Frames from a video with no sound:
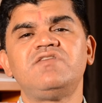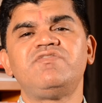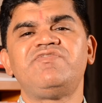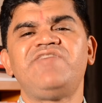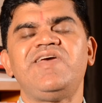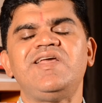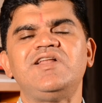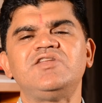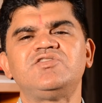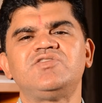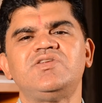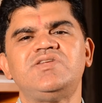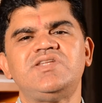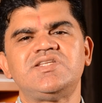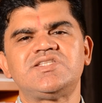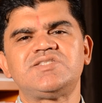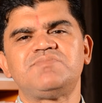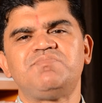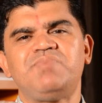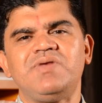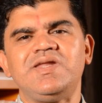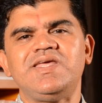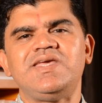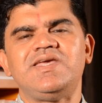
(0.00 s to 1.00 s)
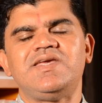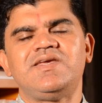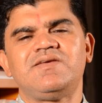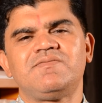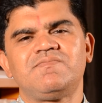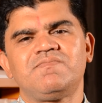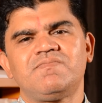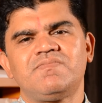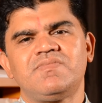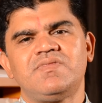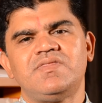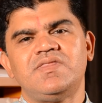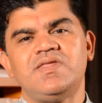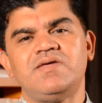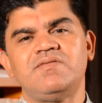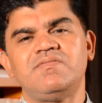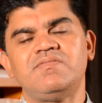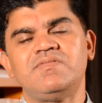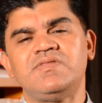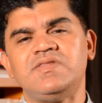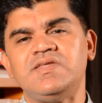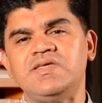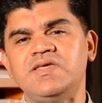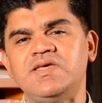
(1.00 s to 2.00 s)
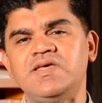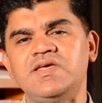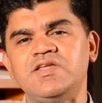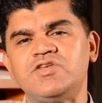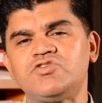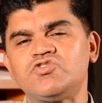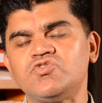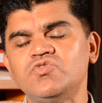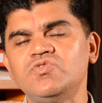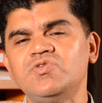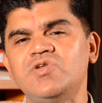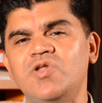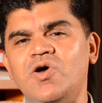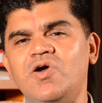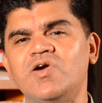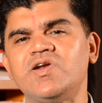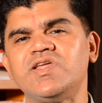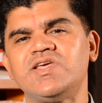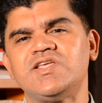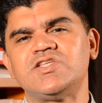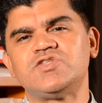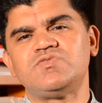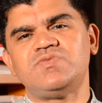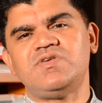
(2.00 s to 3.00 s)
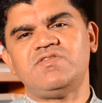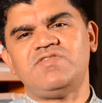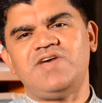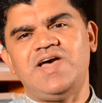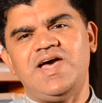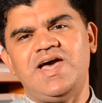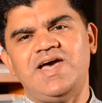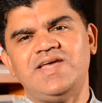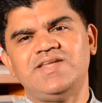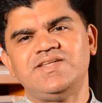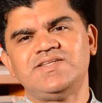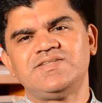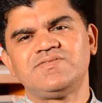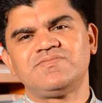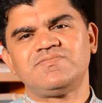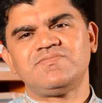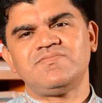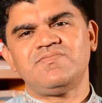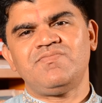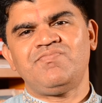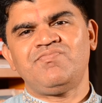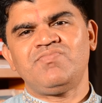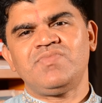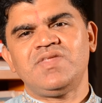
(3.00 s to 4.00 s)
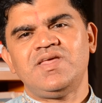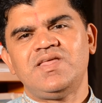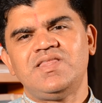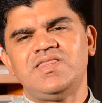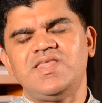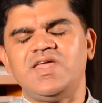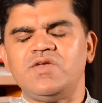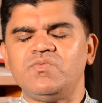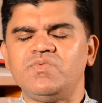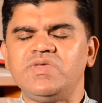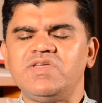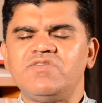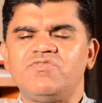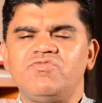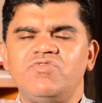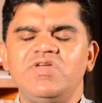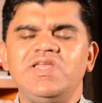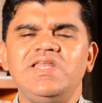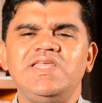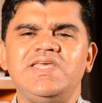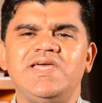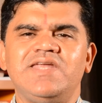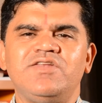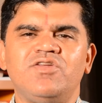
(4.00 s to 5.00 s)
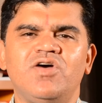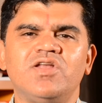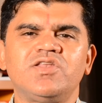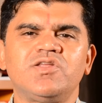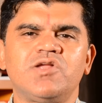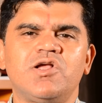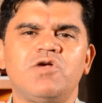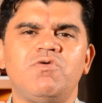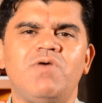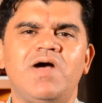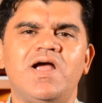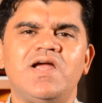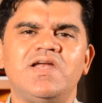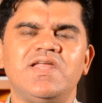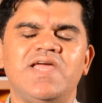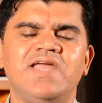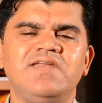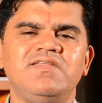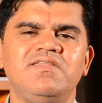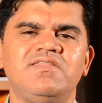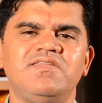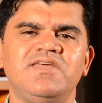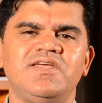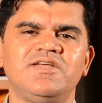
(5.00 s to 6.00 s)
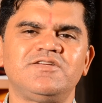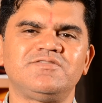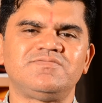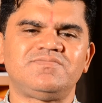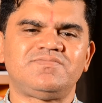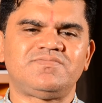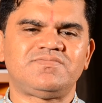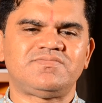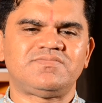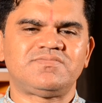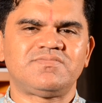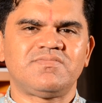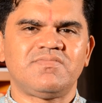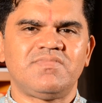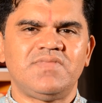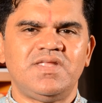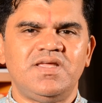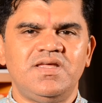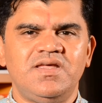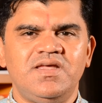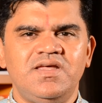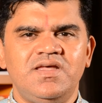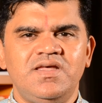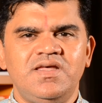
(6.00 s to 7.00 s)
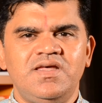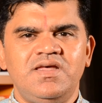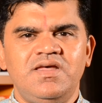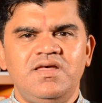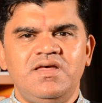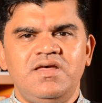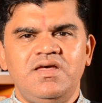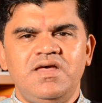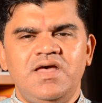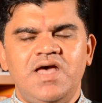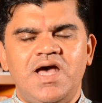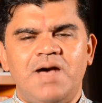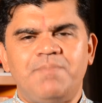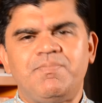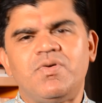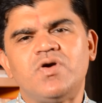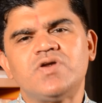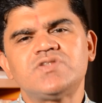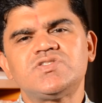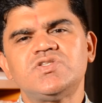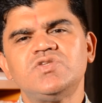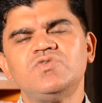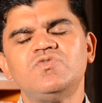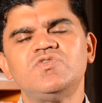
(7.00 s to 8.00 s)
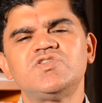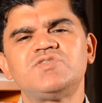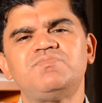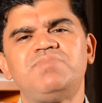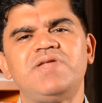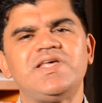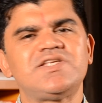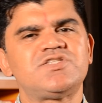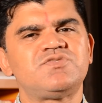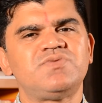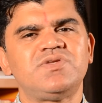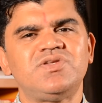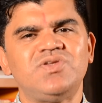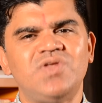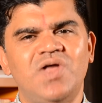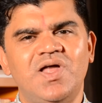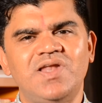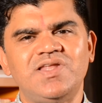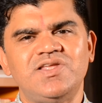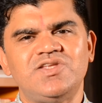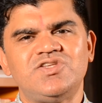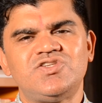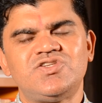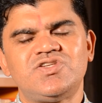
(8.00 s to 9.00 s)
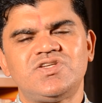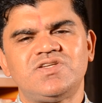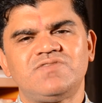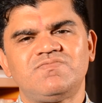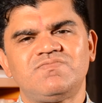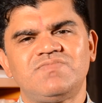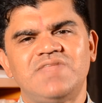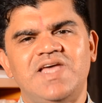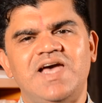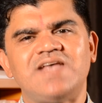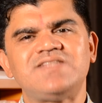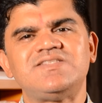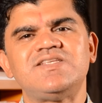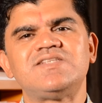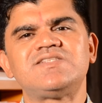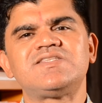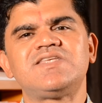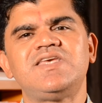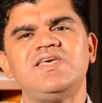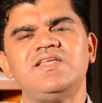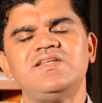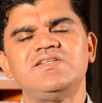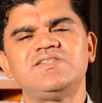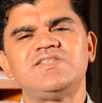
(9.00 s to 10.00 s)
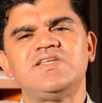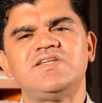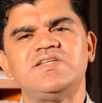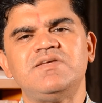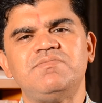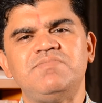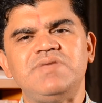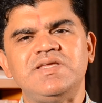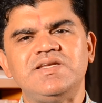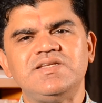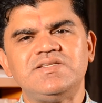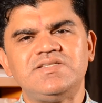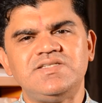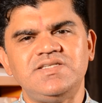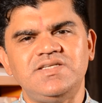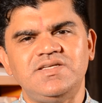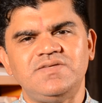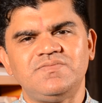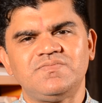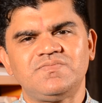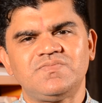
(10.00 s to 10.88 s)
fail to display the true learnings we have had, then we have really not acquired anything. A person who's blessed with knowledge has the skills and the ability